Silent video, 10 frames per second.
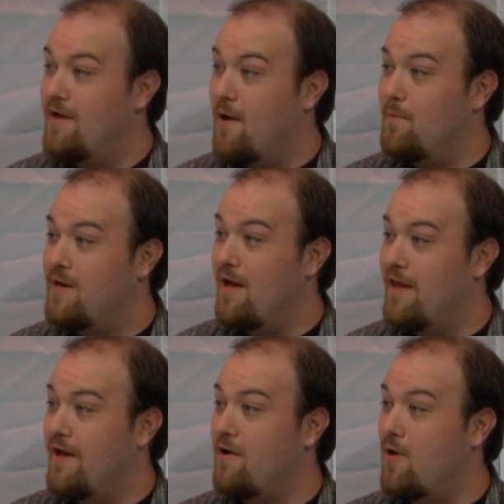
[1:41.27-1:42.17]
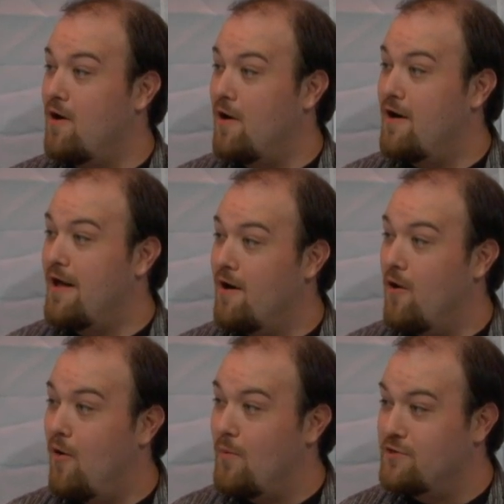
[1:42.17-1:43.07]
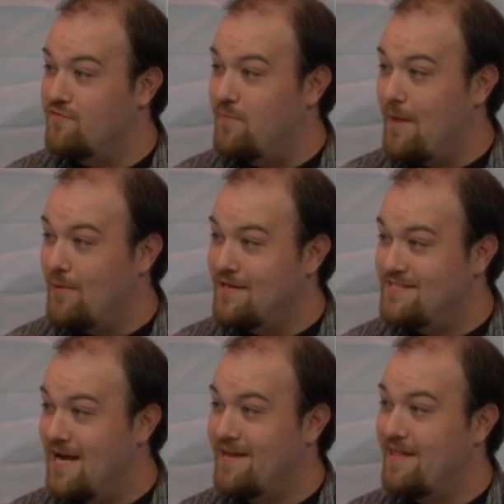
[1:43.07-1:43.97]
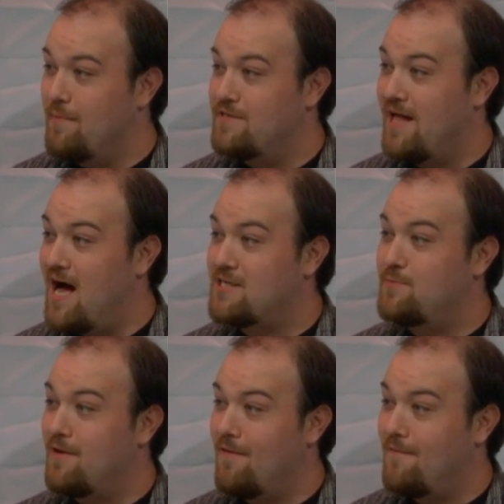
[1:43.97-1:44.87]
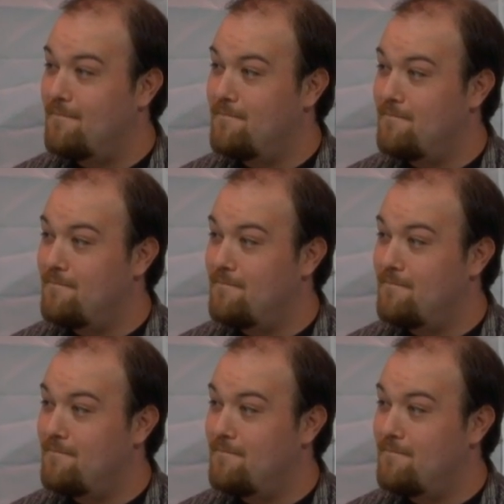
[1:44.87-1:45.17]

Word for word: end up killing or hurting a whole bunch of people and sending them to the hospital.